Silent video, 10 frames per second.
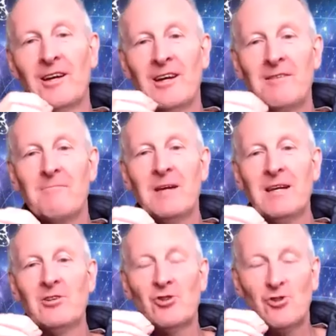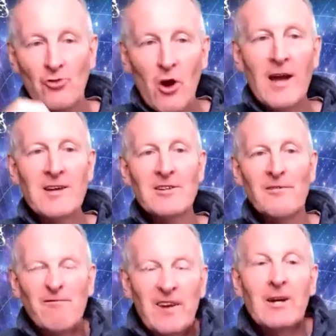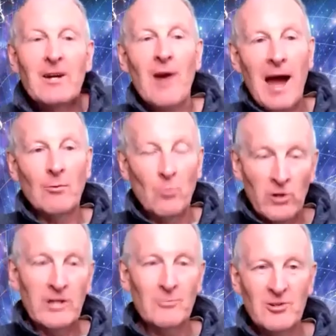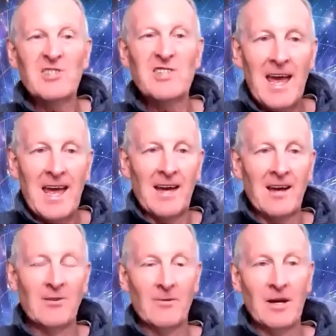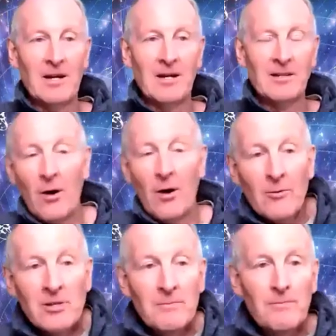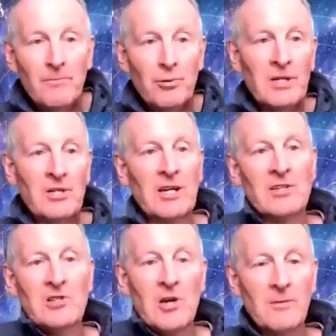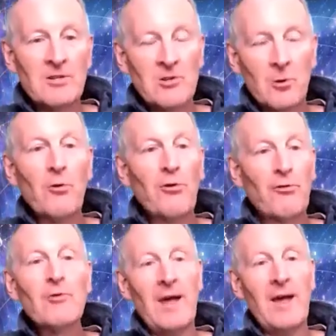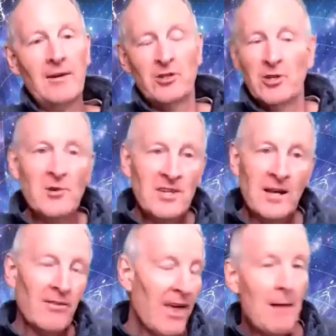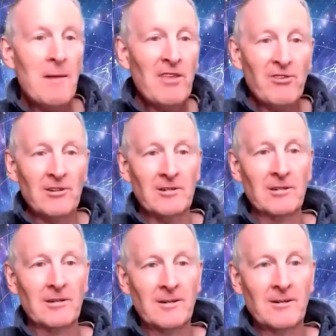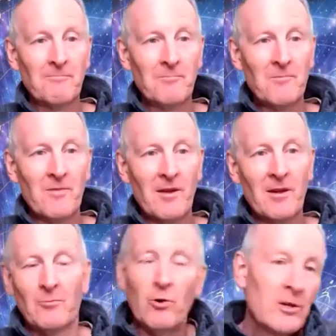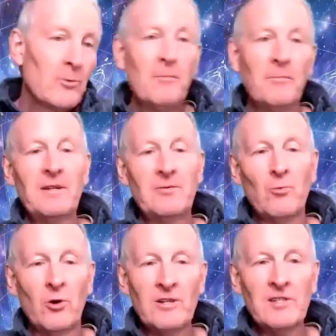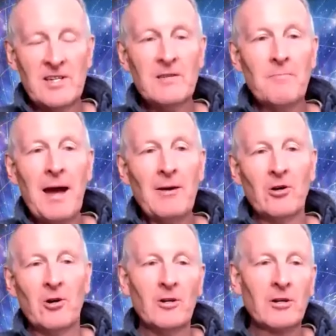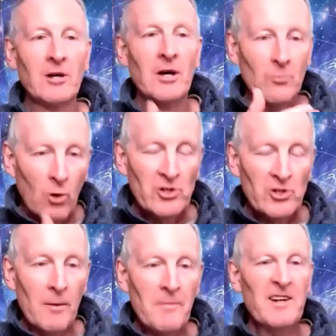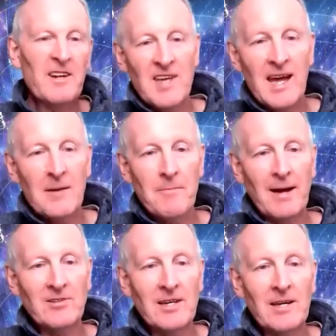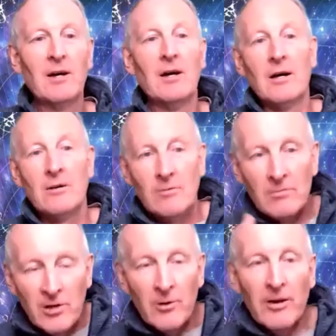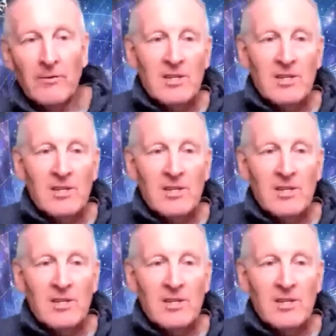in me trying to figure out what it was saying. Now, I was preaching sermons all through that, using that method. What do you want me? What is this about, God? What do you want me to say about it? doing